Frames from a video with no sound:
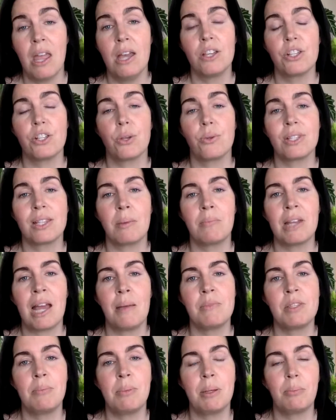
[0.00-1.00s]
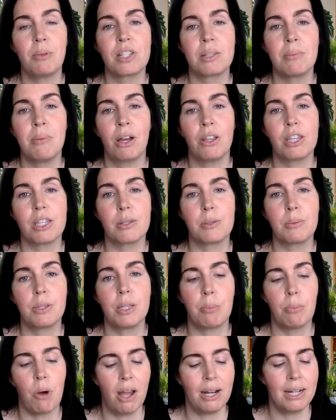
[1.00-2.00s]
So sometimes people smell the
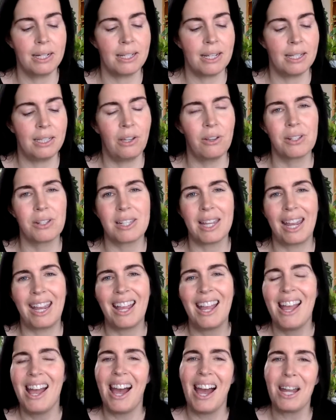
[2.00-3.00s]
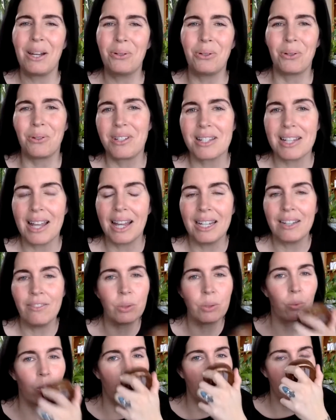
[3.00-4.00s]
product and they'll say, I don't know, does that
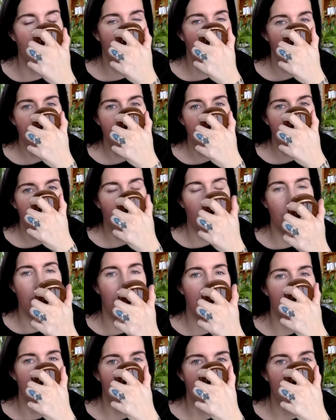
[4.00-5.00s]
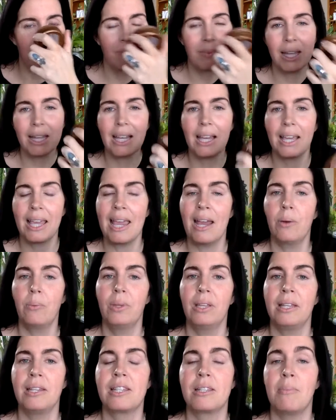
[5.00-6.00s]
even work? Or they'll say, like, I can't
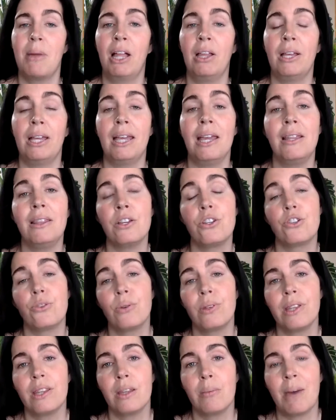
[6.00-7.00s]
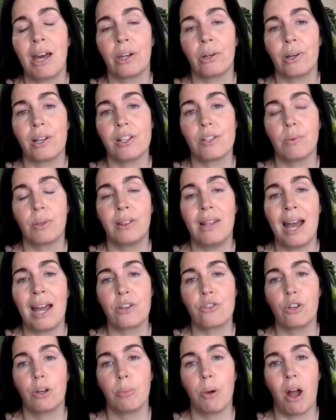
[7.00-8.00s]
really smell it. And the truth of the matter is with
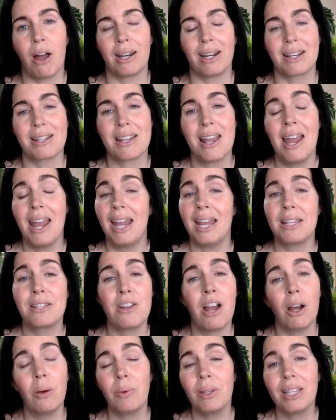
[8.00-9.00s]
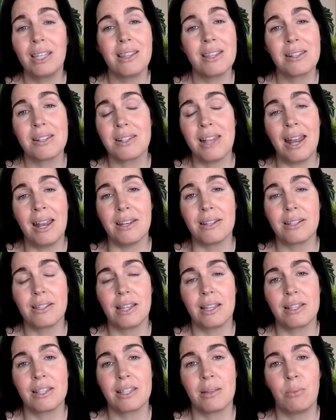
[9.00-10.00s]
natural products, it's not really the scent
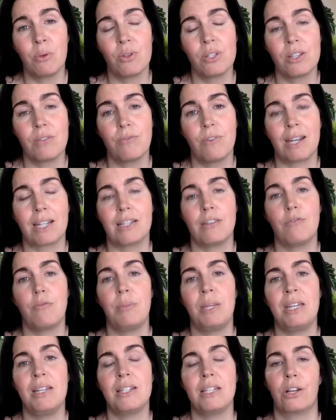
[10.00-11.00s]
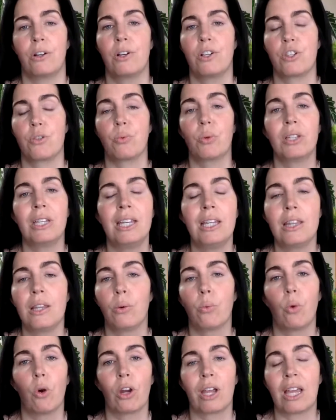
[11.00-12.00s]
that's the most effective piece here. It's really the
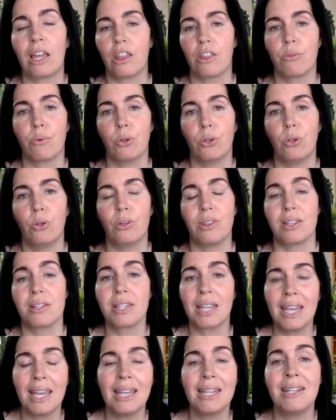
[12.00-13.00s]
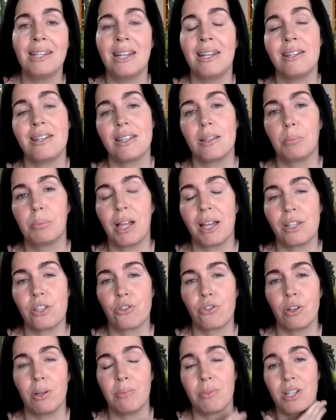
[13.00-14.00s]
working through the skin and into the
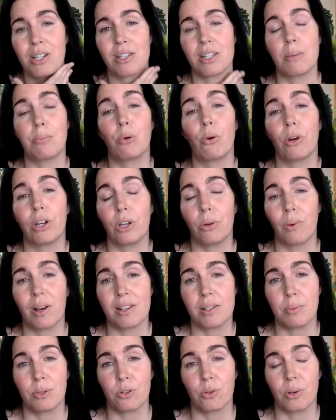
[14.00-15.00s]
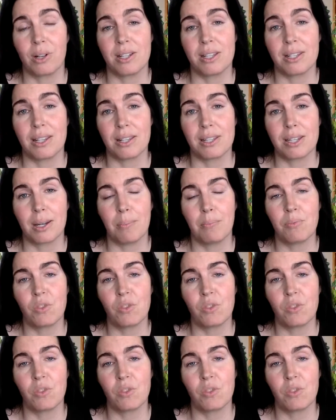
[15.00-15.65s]
bloodstream to support your respiratory system.